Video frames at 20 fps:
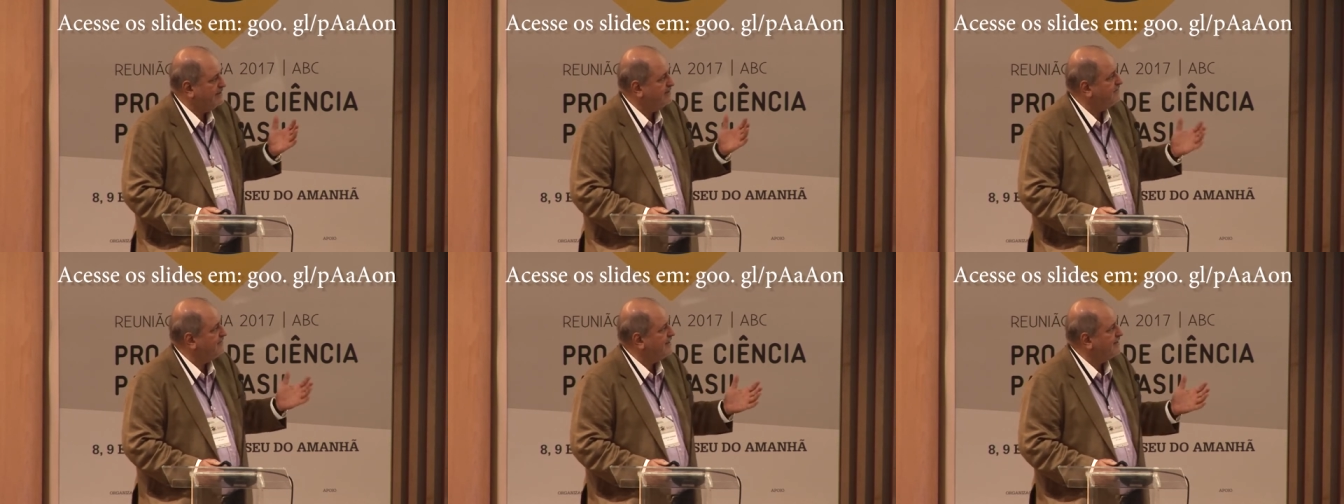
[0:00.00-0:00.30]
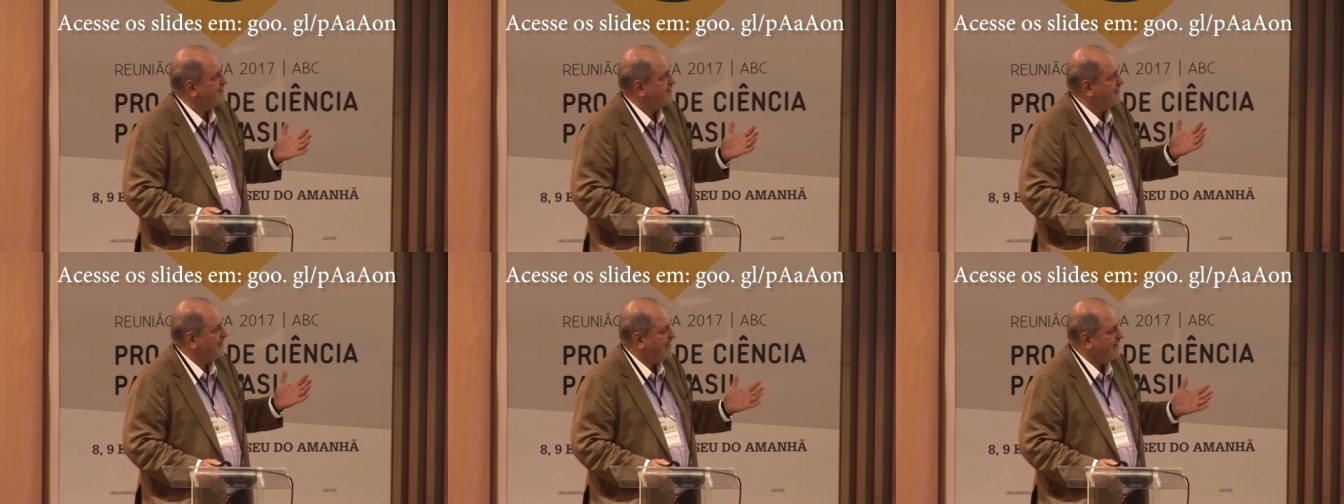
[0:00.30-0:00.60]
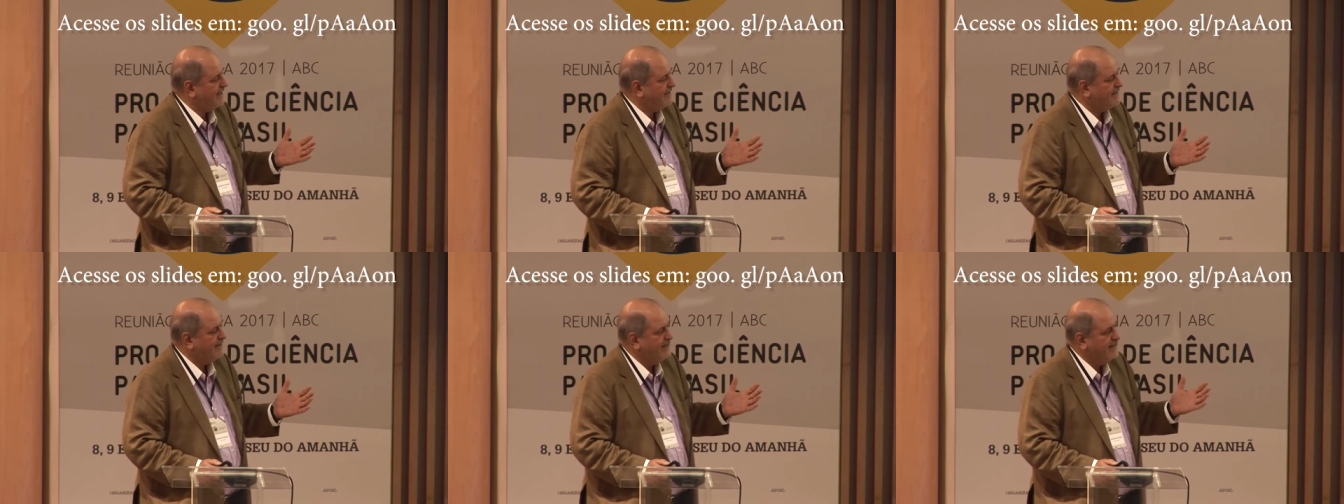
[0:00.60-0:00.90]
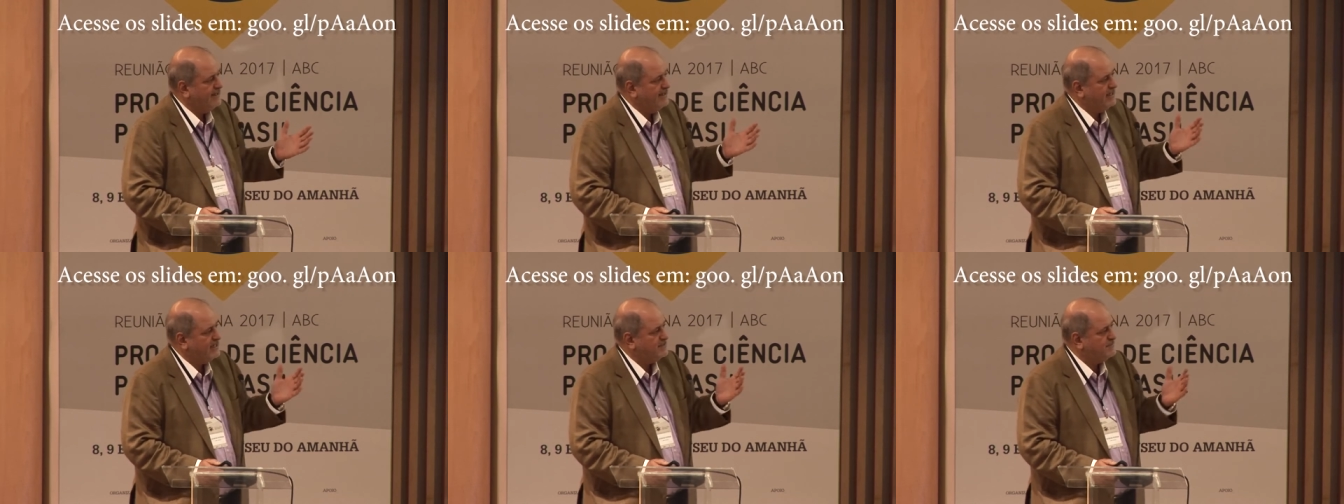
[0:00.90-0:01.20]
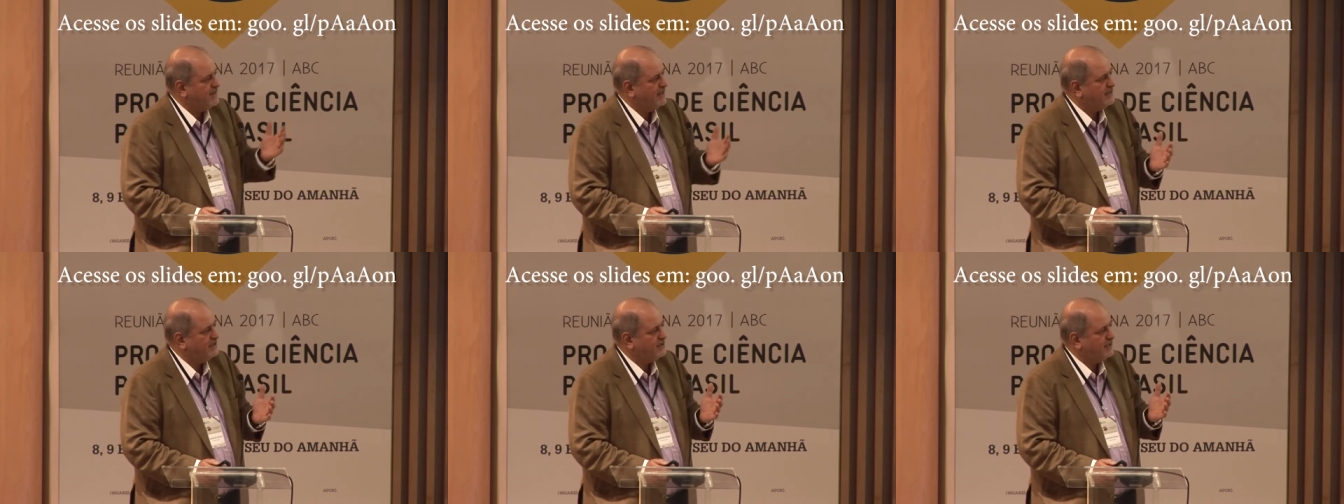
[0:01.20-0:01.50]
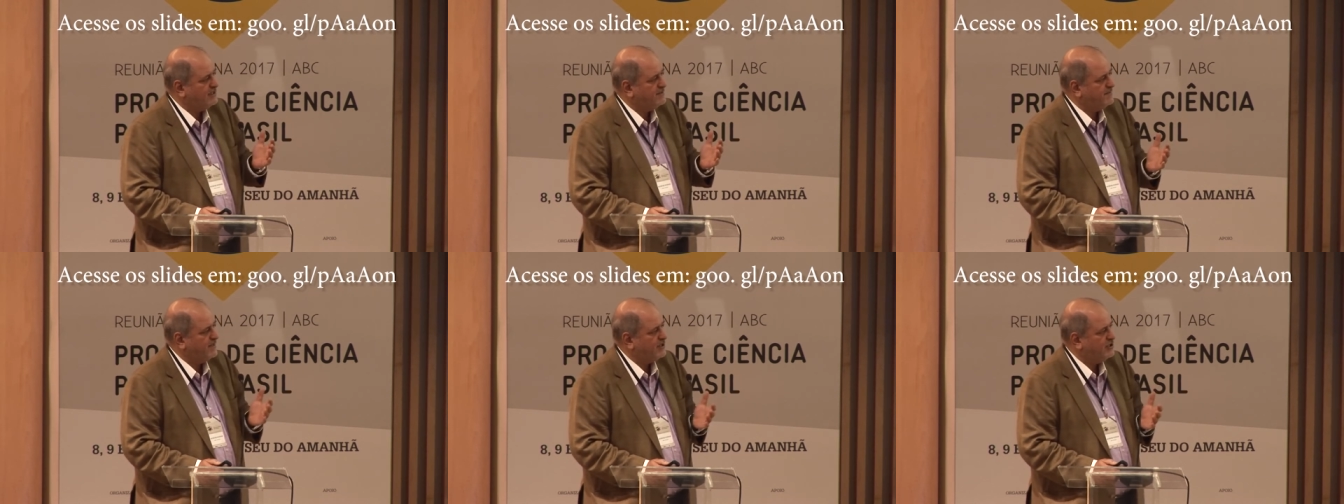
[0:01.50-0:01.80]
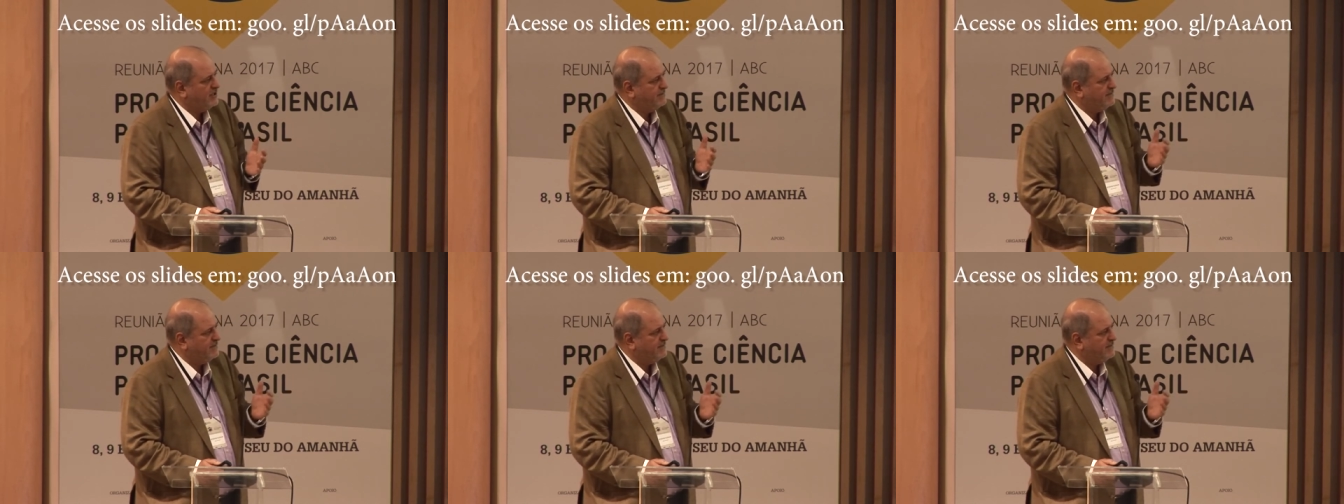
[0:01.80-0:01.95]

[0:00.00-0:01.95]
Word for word: infected again, especially